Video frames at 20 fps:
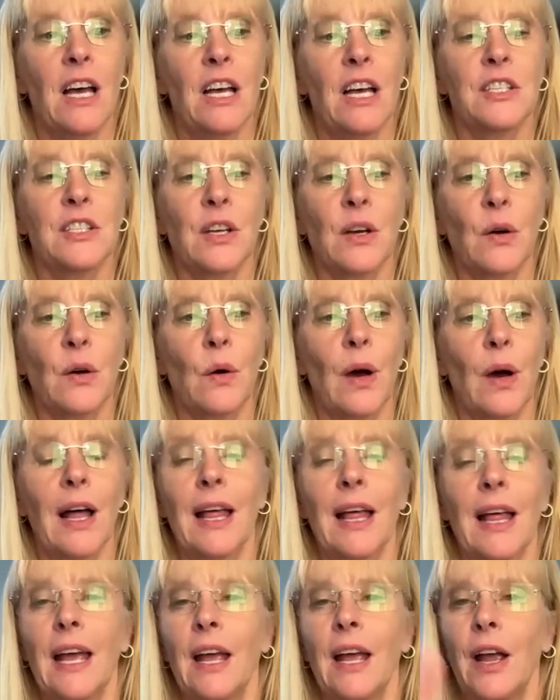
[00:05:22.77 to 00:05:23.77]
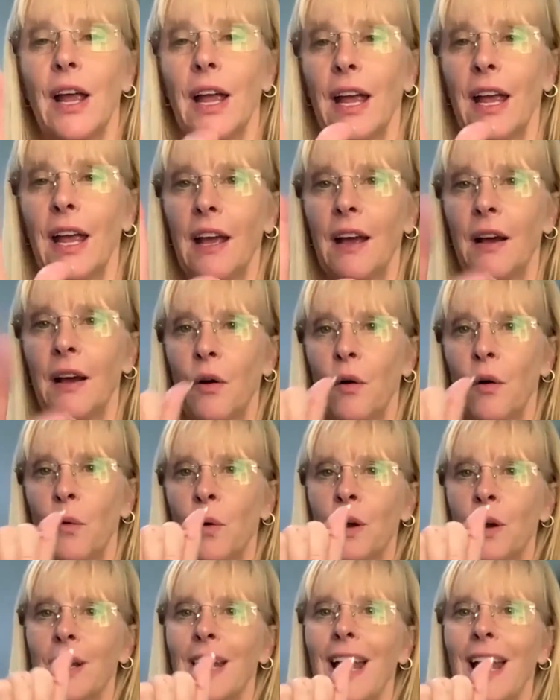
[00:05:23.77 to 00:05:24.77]
So
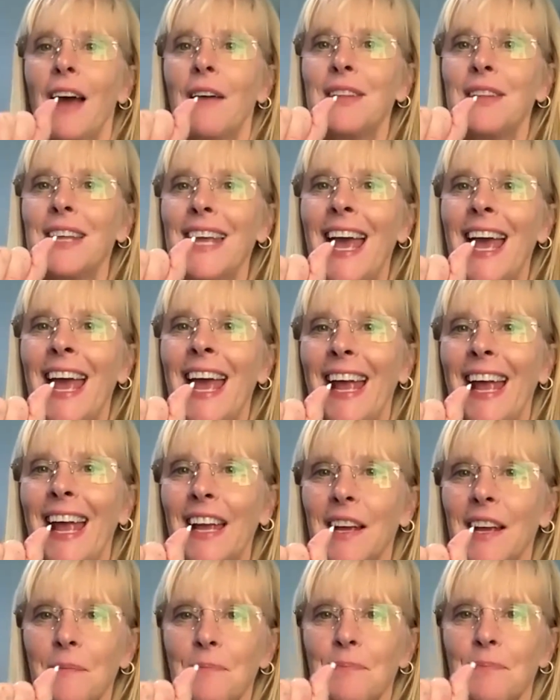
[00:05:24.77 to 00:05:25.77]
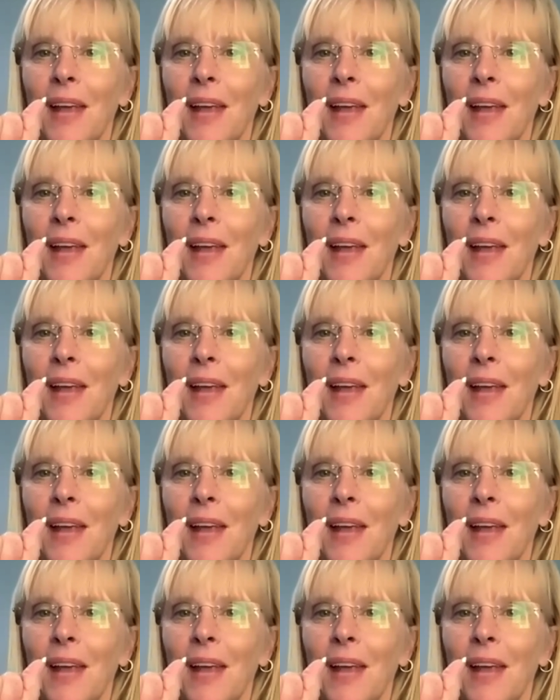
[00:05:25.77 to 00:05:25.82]
we're going to have the A,